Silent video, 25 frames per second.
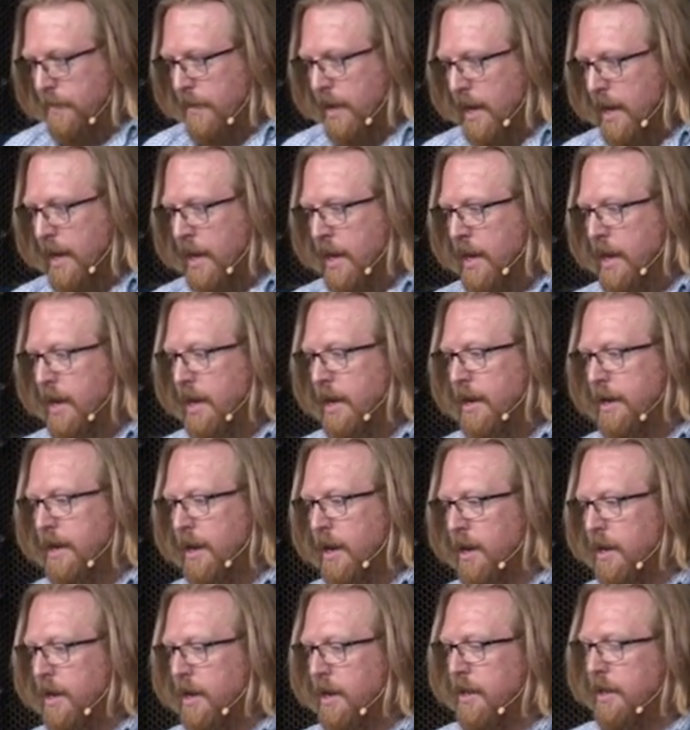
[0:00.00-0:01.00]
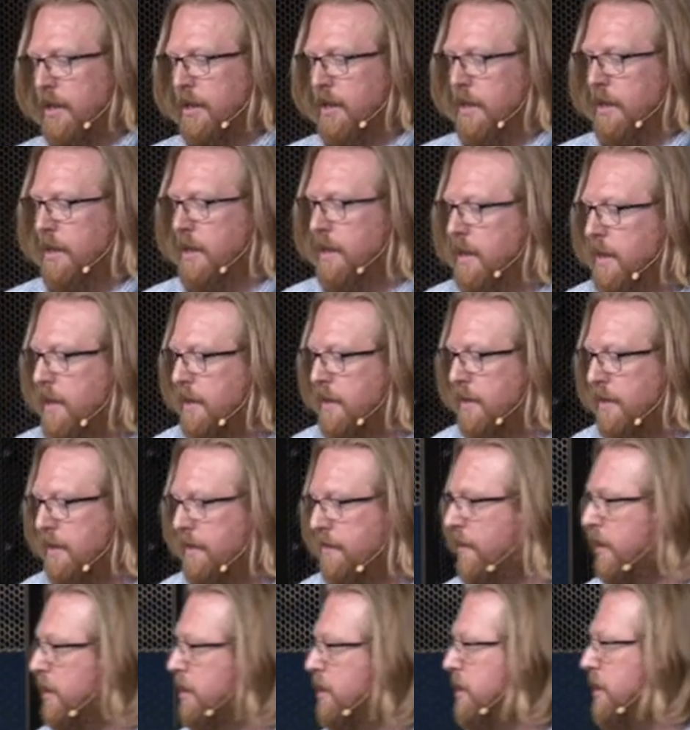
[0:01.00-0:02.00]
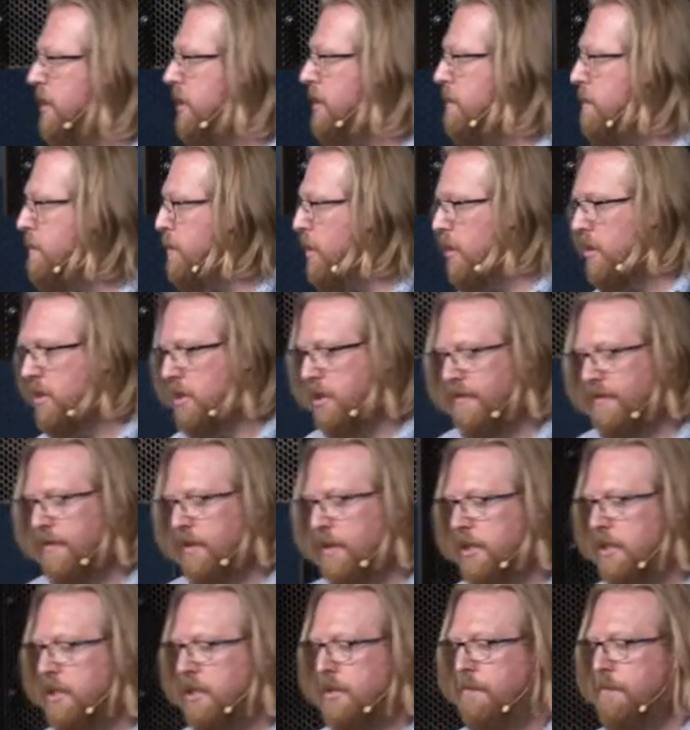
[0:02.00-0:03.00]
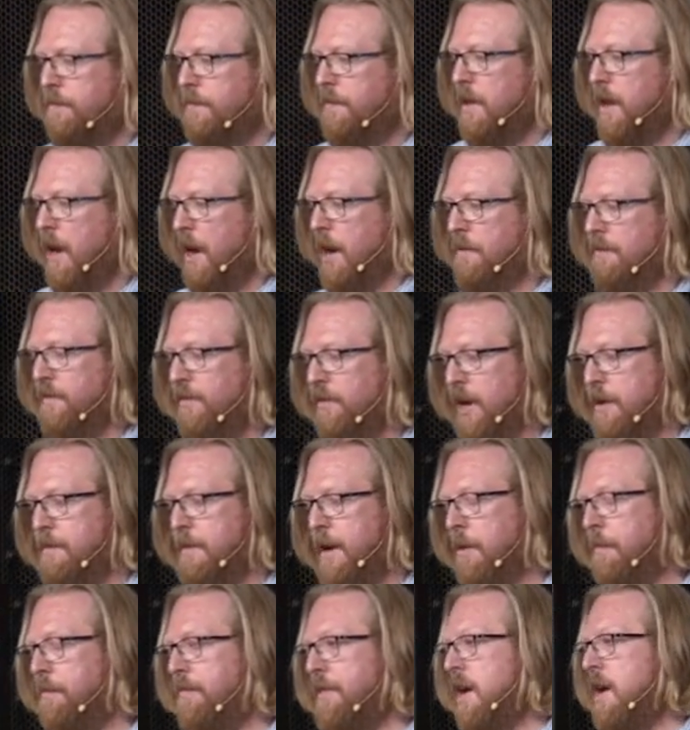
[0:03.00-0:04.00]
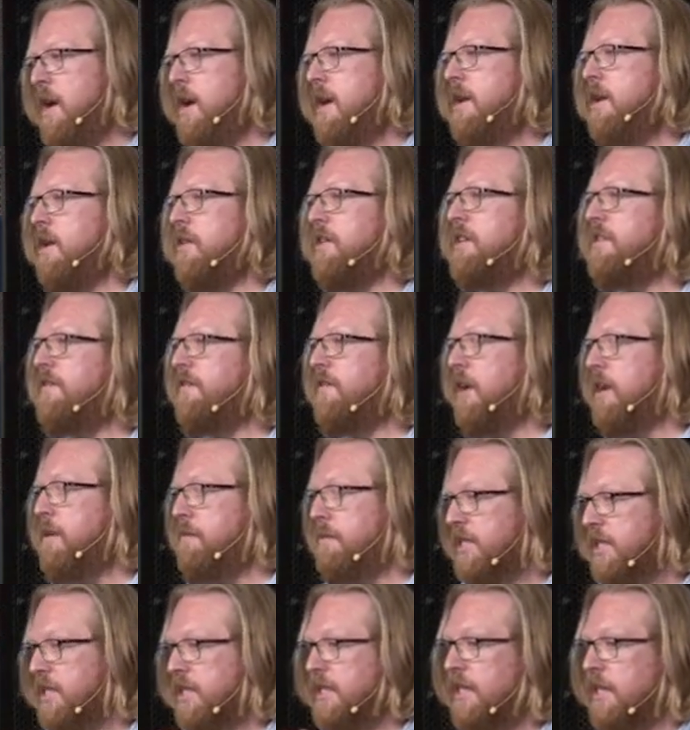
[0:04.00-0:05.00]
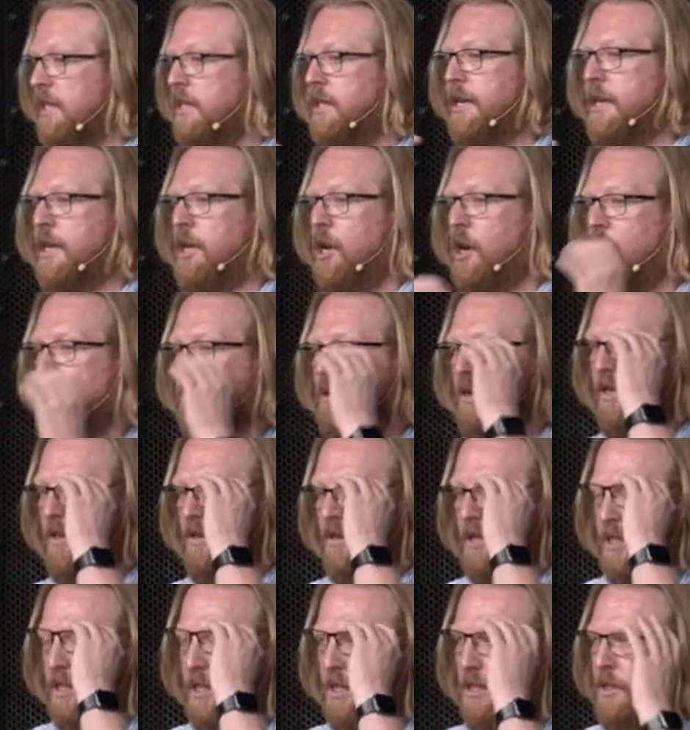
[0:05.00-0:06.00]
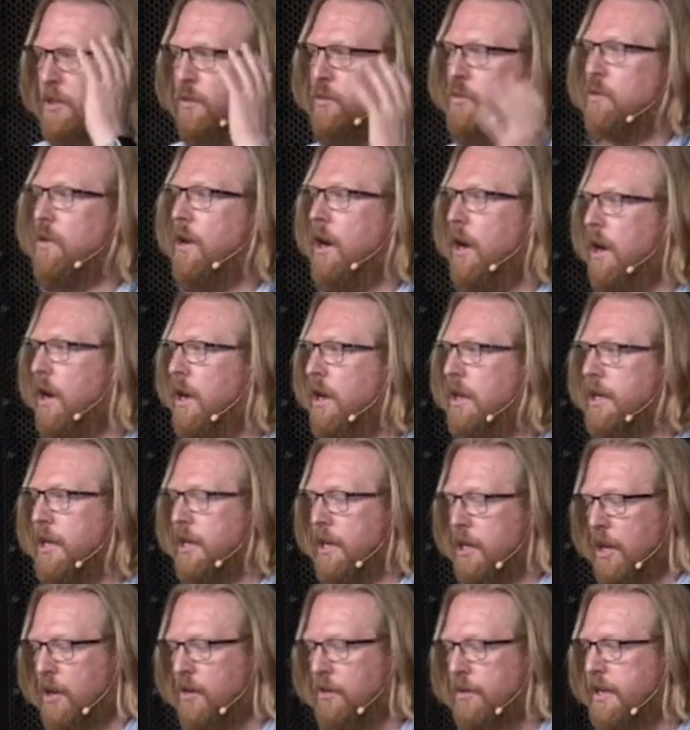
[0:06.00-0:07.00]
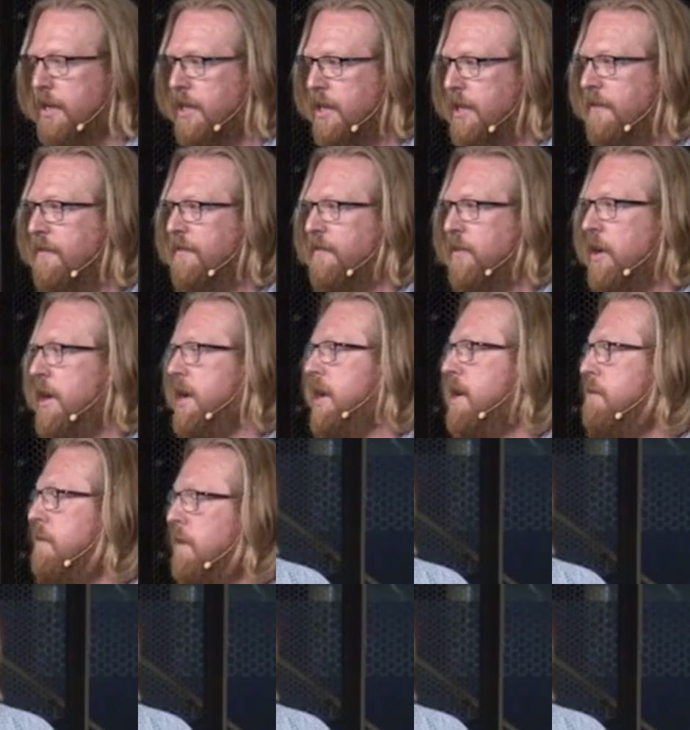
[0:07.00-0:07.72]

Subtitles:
And our function pulls the first frame out. Now, this frame is still encoded. This is the raw encoded frame.